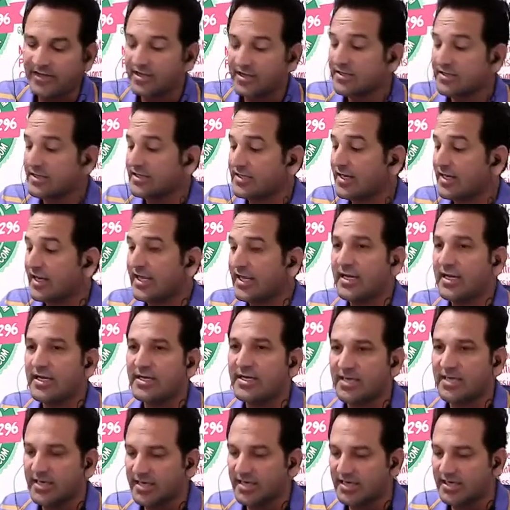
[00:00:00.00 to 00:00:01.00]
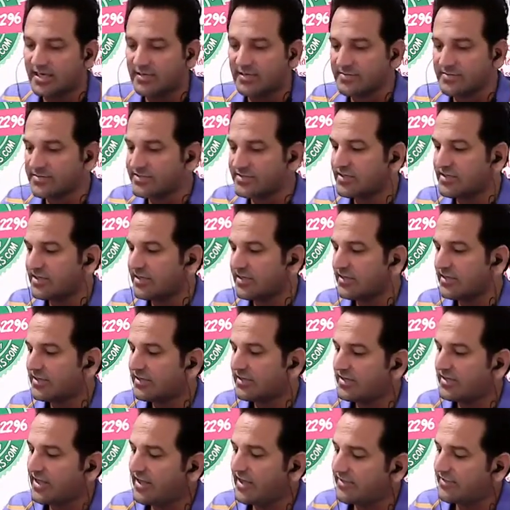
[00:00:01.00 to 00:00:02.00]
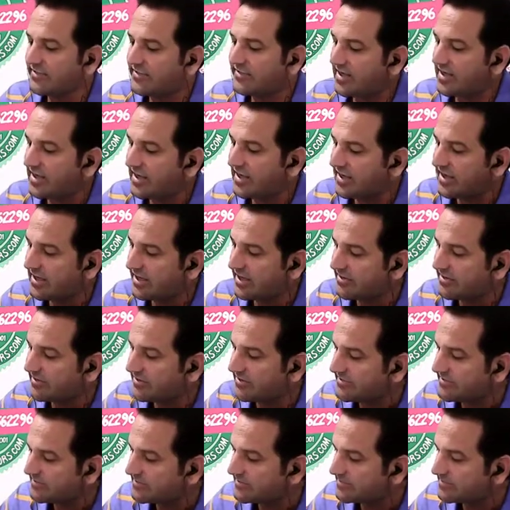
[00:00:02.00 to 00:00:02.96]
the three terms. This is